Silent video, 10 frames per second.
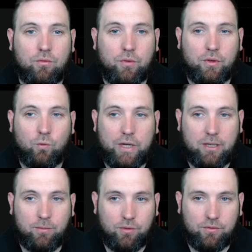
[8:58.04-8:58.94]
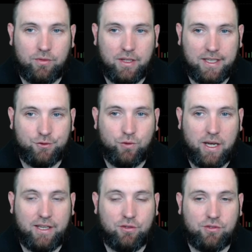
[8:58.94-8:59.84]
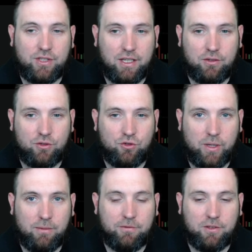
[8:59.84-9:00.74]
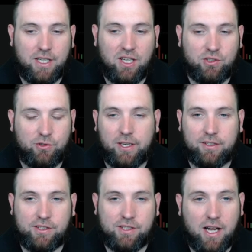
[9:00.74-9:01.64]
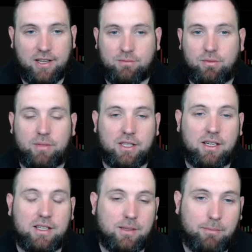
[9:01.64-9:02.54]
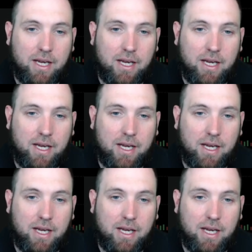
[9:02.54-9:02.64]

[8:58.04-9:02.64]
with Webull. And that's why I use Thinkorswim for day trading stocks. But because I'm